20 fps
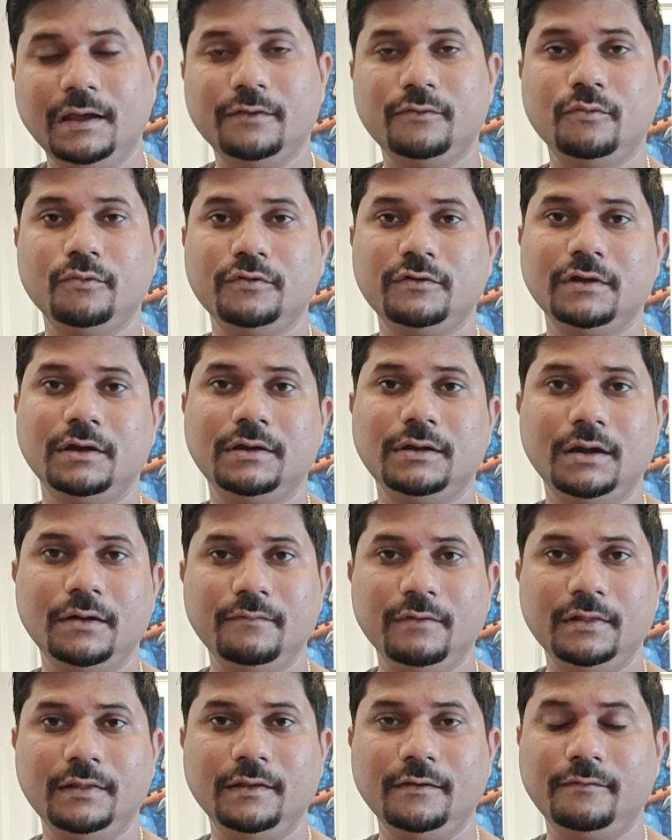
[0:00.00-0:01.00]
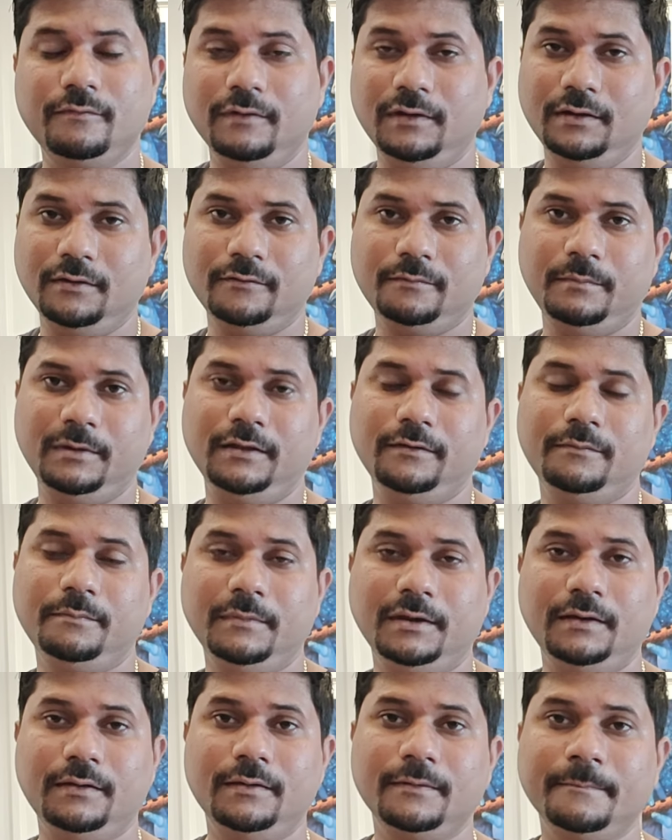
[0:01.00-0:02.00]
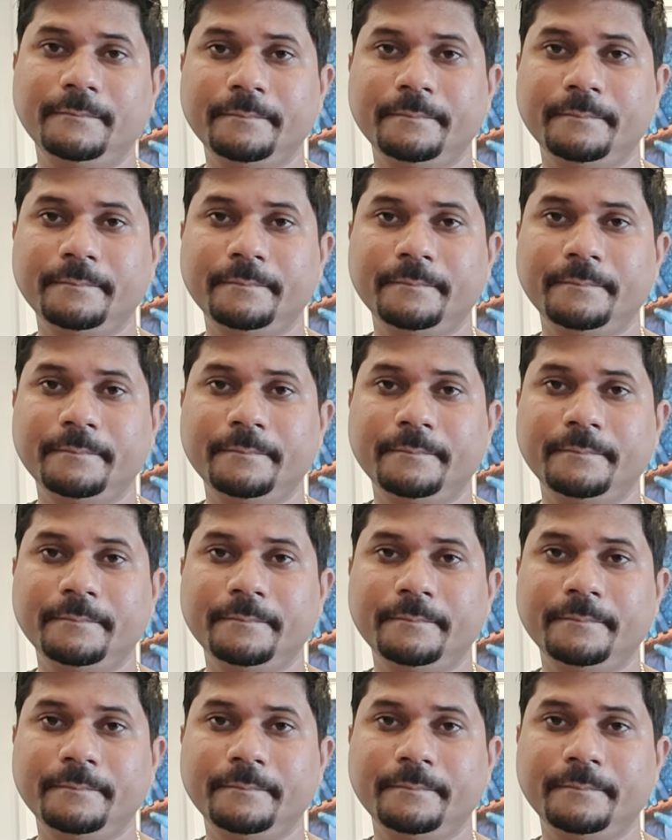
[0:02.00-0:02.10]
associated with this Venus placement.